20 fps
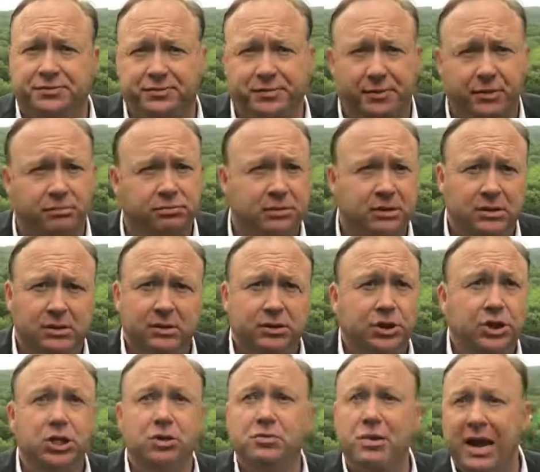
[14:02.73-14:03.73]
for
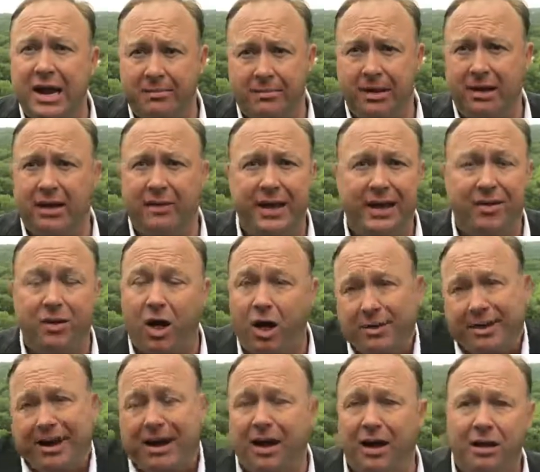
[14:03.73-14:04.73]
you name it. And they call me
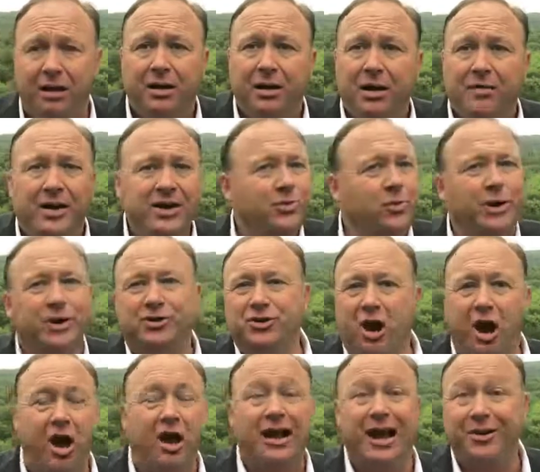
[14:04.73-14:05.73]
now. They just want to
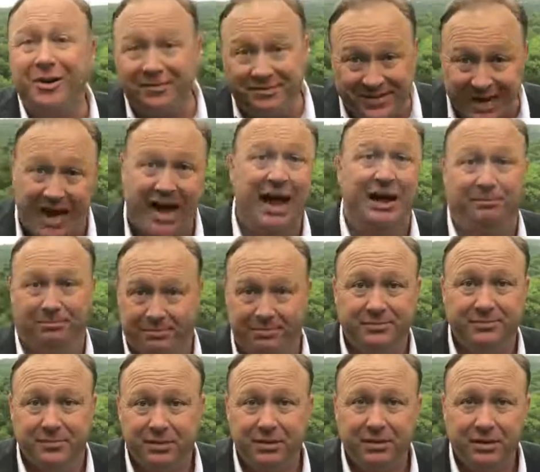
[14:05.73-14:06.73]
talk. I don't have time.
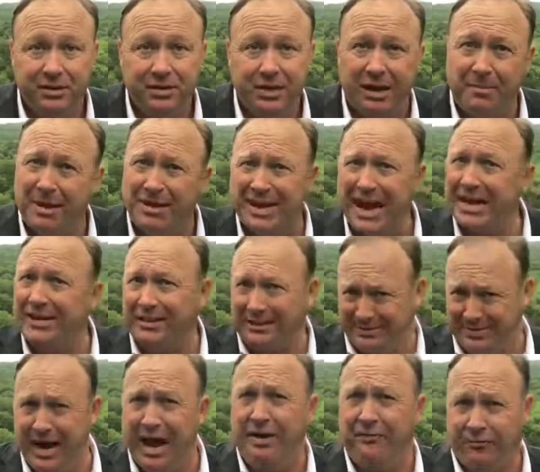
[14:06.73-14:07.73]
I'm not acting
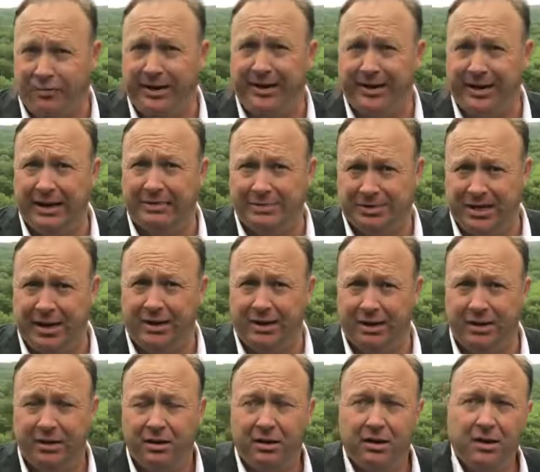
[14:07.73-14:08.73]
tough or anything. I was telling
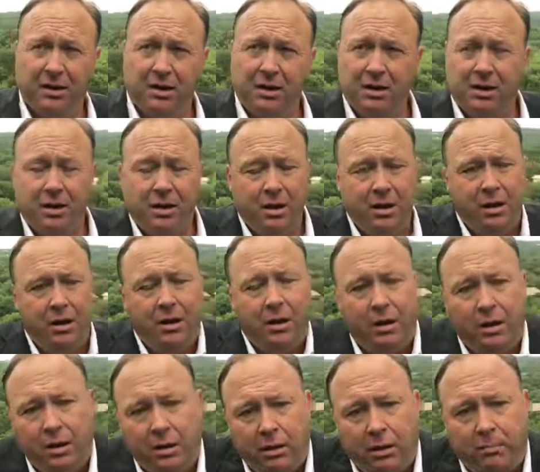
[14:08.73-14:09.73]
you.
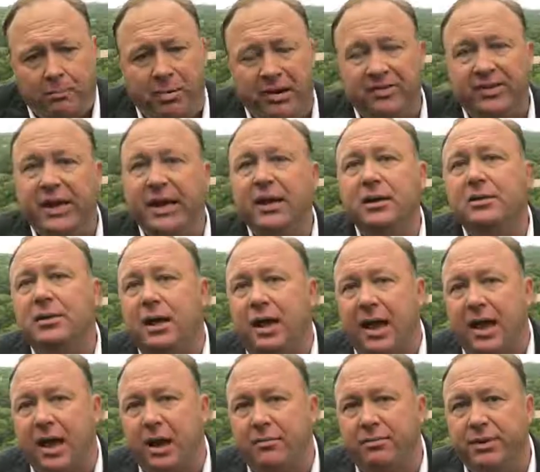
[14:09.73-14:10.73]
But the intel
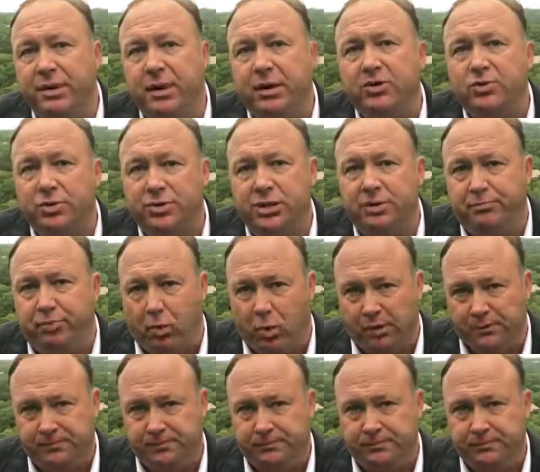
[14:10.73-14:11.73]
I got over the years was important.